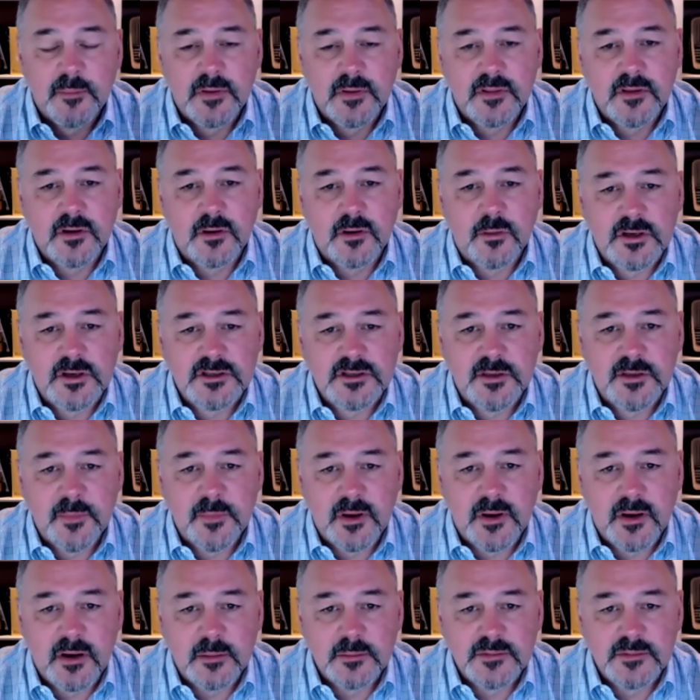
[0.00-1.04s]
But the question
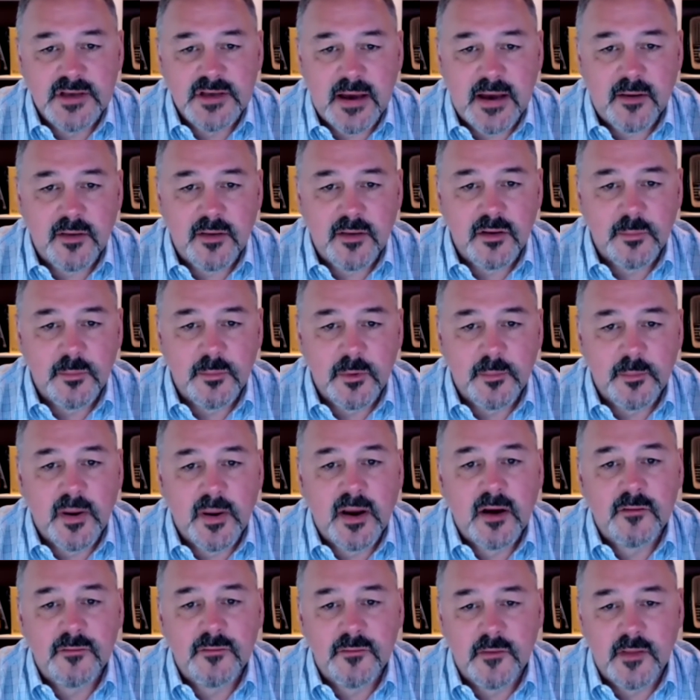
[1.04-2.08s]
becomes, how do you
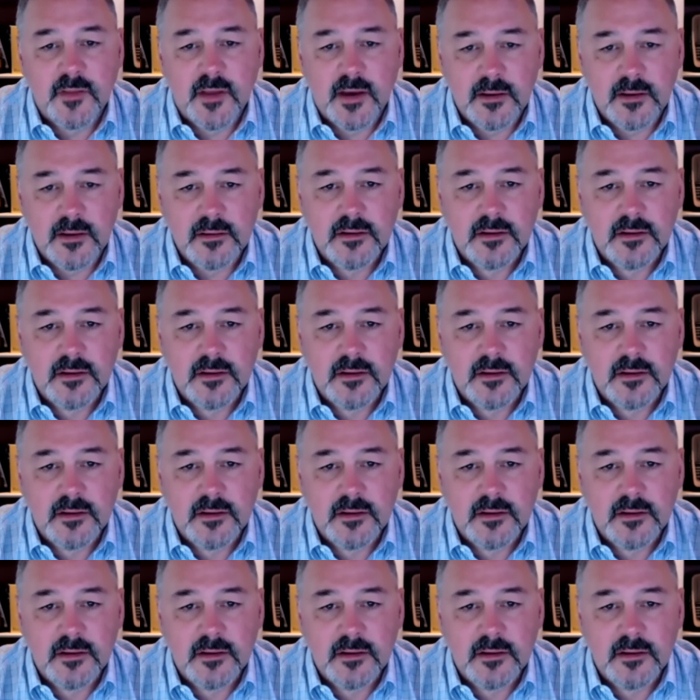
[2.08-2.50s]
prepare for that?